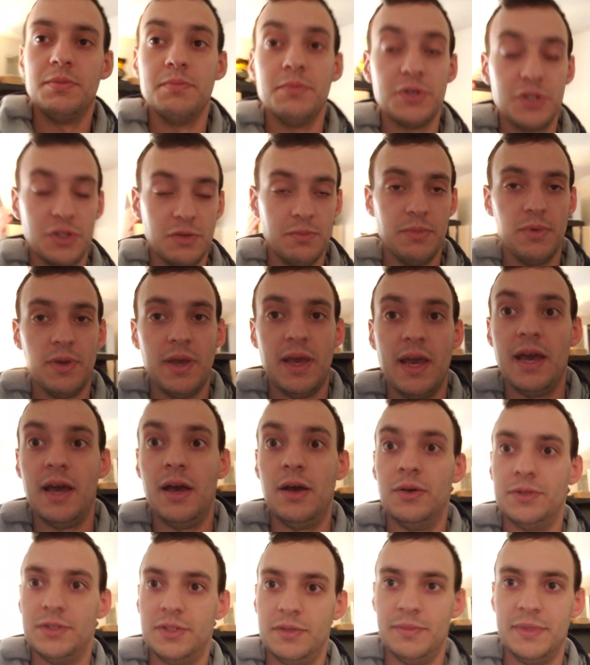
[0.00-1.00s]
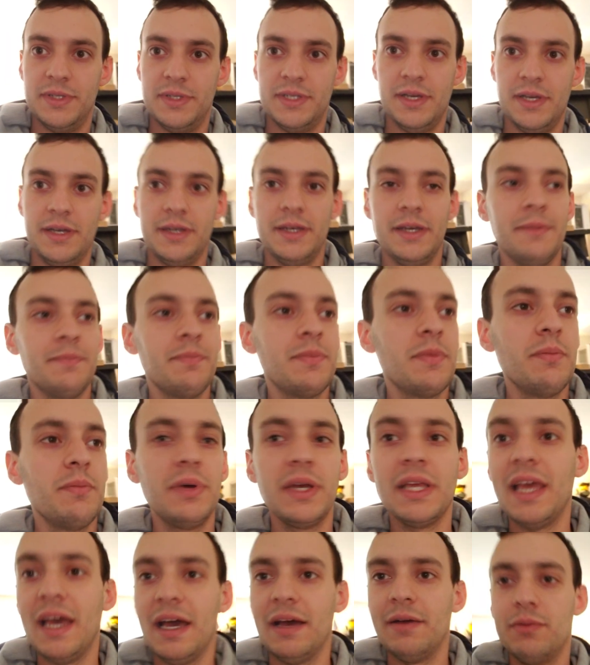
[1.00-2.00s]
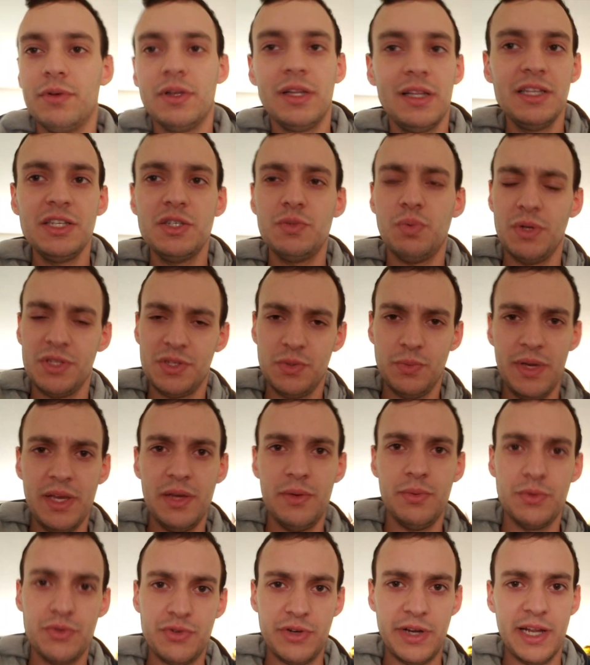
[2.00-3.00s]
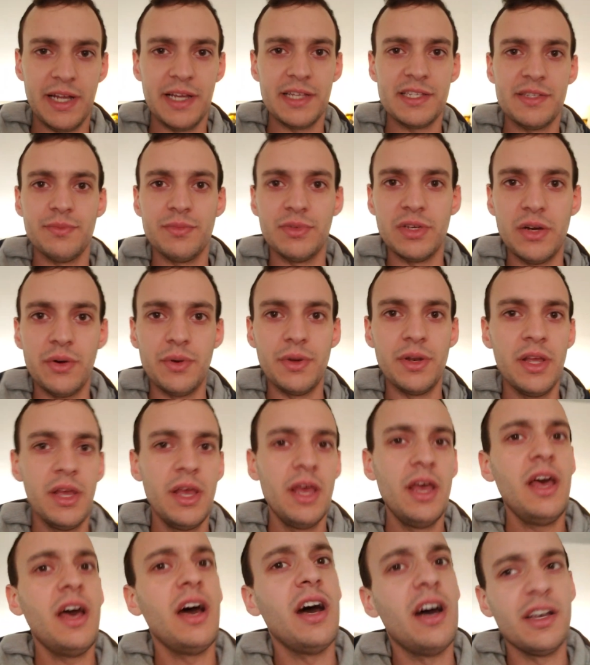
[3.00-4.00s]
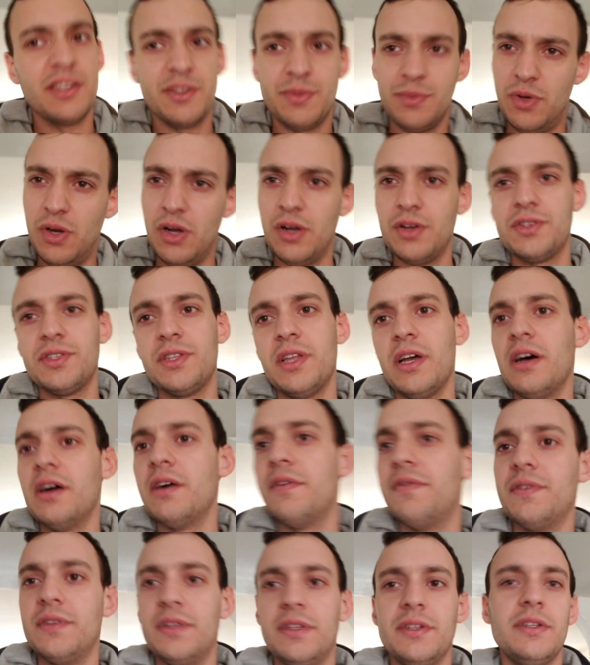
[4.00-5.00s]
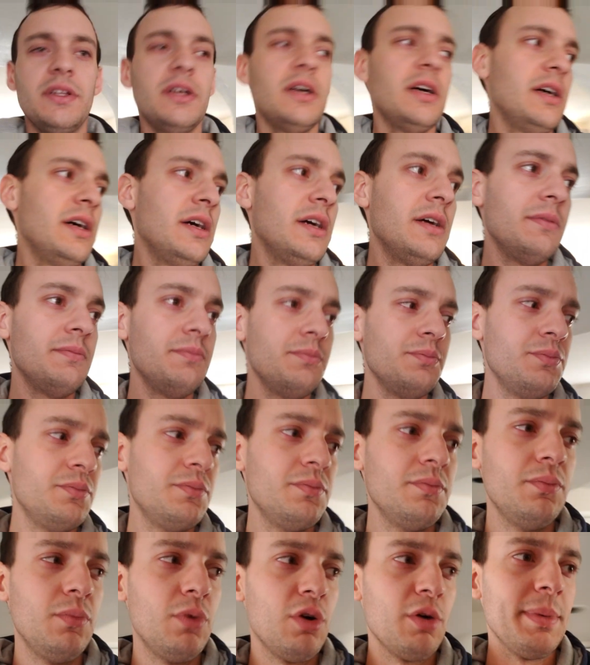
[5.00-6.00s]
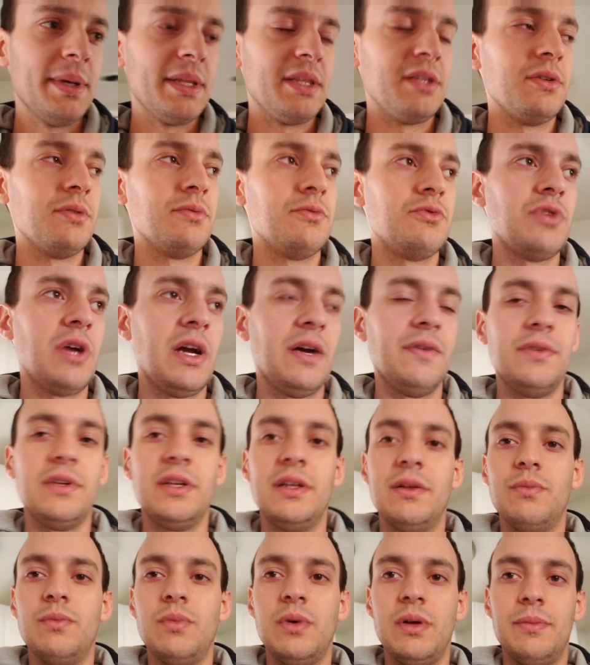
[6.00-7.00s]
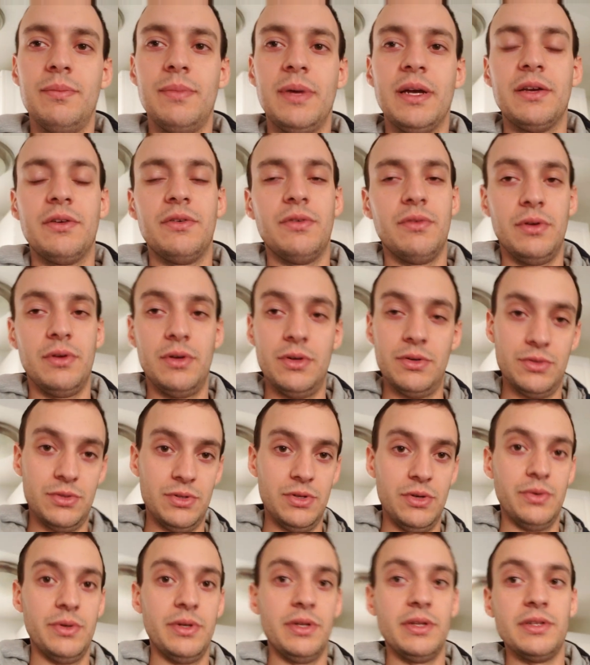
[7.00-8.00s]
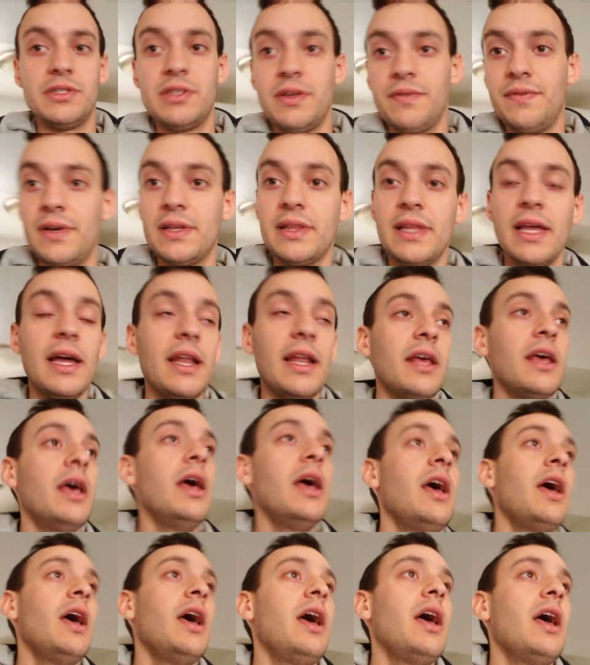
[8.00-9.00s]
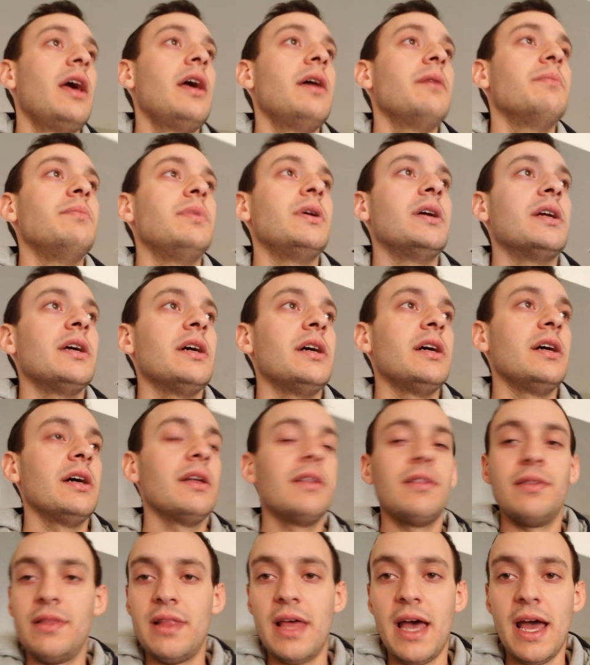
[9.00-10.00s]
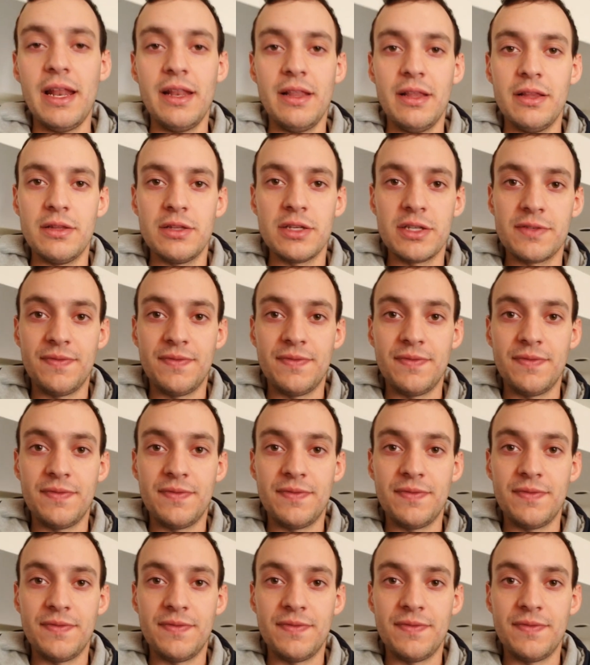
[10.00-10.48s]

Mr. Meows, I'm gonna tell you. But yeah, well, at least once a week we'll try and get something going, uh, some car stuff, and uh, more about the traveling and what my career is doing and stuff like that. But uh, other than that, this